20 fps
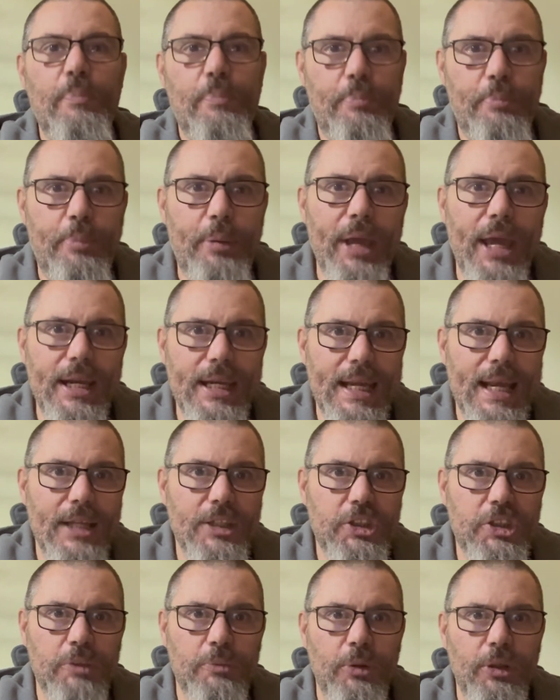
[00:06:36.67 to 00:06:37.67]
pay the
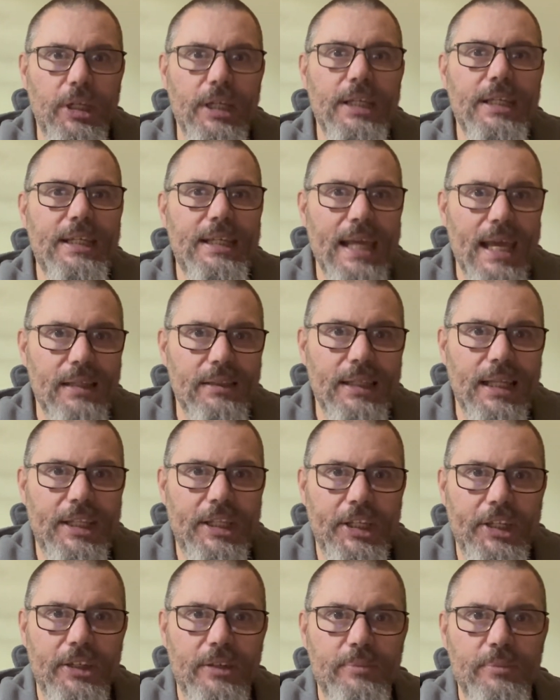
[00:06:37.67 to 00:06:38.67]
extra money, get
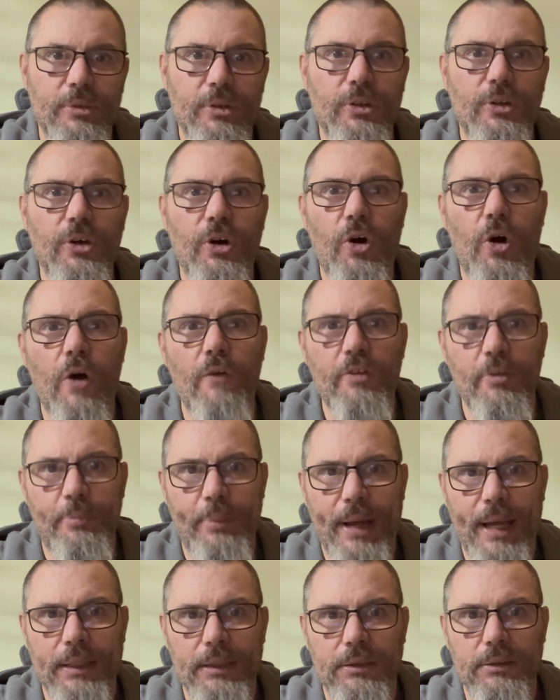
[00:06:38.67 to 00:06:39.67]
lithium over
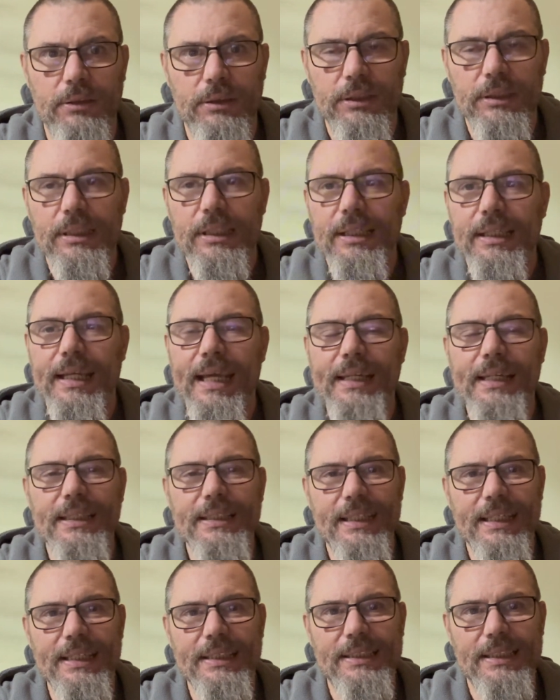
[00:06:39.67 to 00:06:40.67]
panel, get a
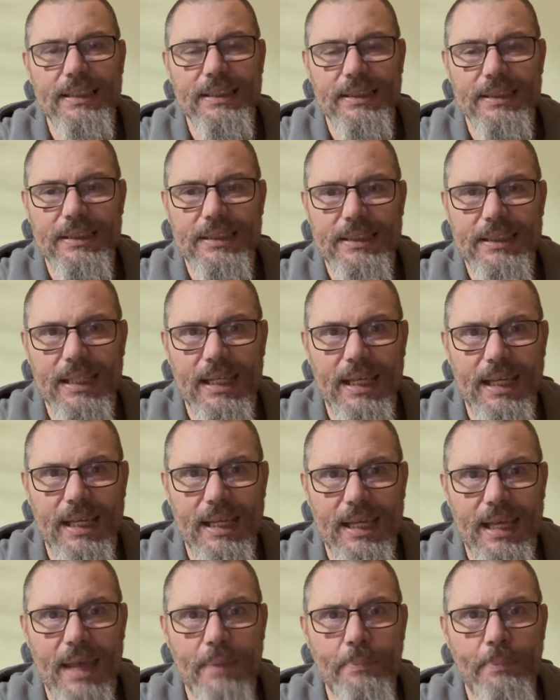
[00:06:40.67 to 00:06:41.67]
decent
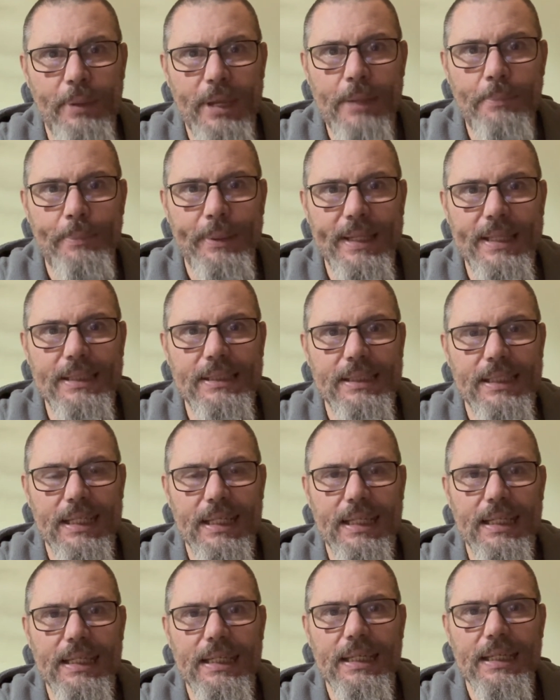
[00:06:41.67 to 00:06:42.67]

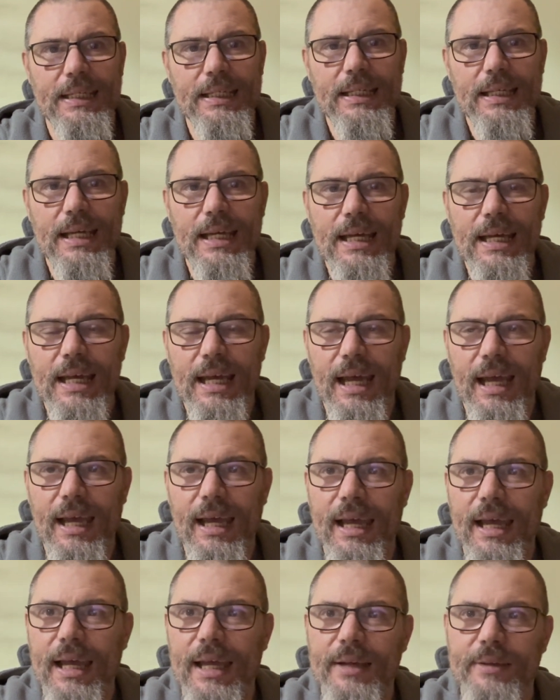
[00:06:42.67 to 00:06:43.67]
MPPT
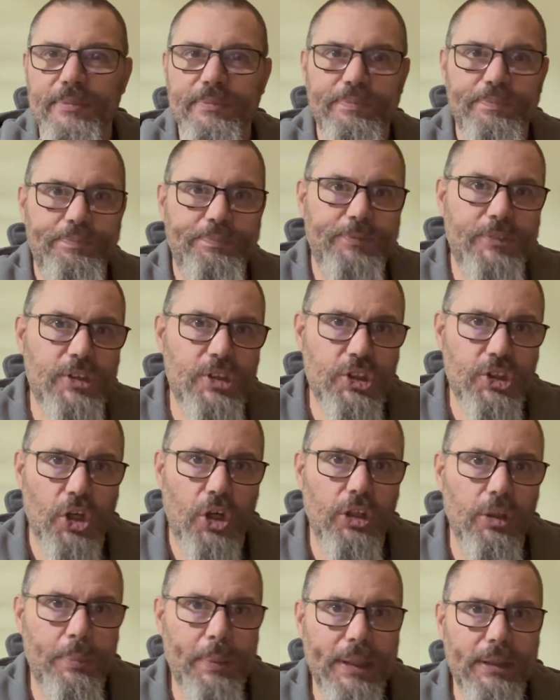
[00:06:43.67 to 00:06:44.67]

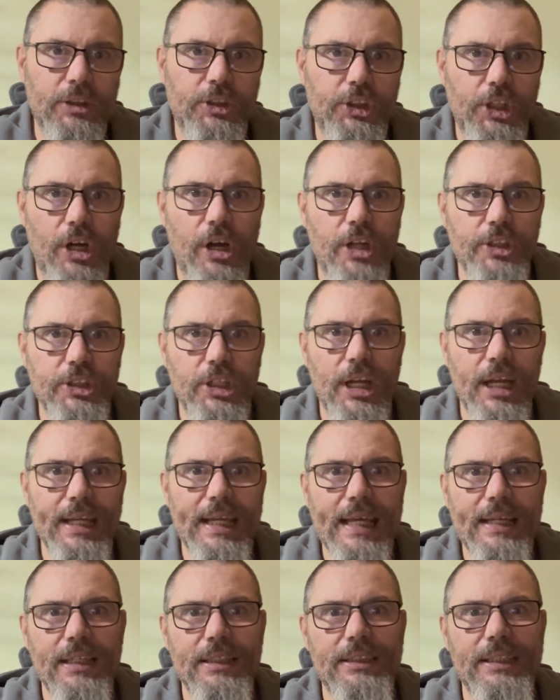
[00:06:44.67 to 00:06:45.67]
solar panel charger, and
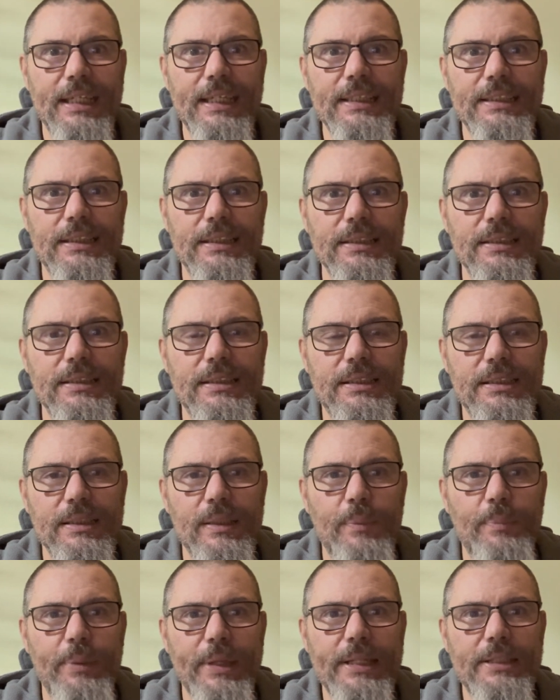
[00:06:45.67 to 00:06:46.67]
get a decent
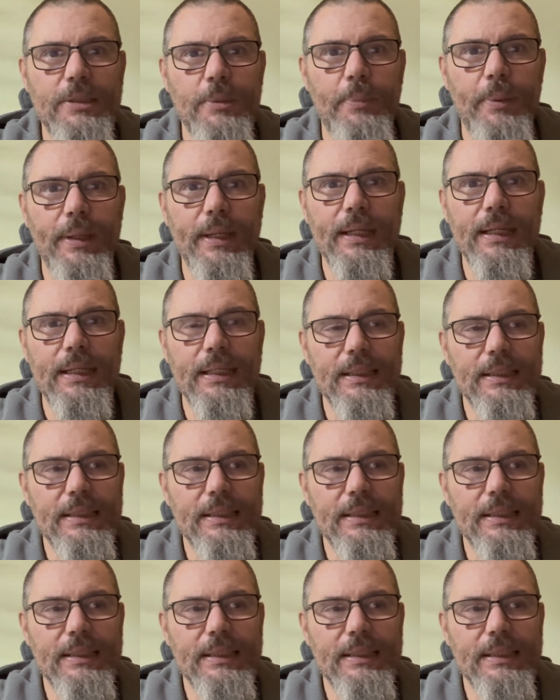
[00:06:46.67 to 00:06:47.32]
B2B